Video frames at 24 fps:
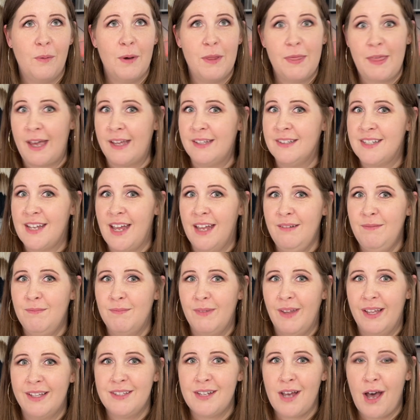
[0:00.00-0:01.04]
that said,
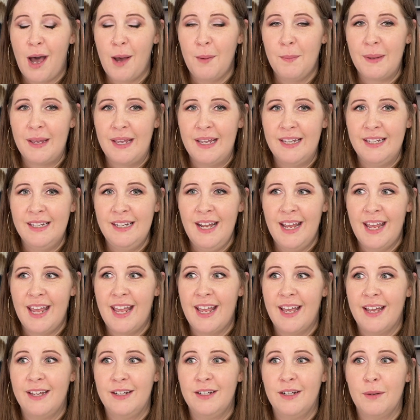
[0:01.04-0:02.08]
let's hop in
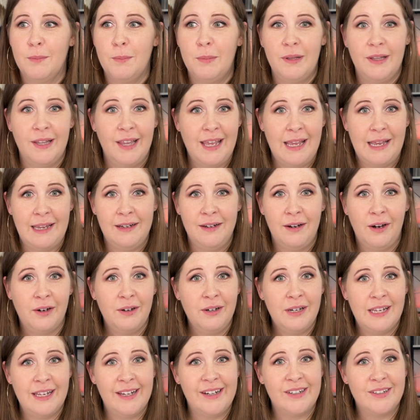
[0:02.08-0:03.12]
and plan our
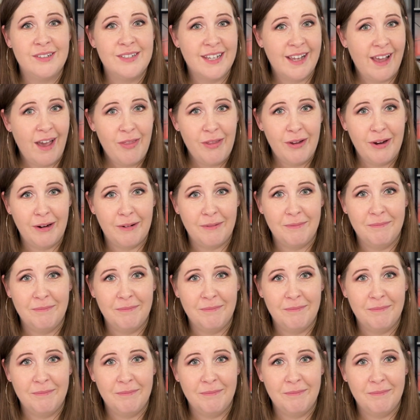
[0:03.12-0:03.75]
year together.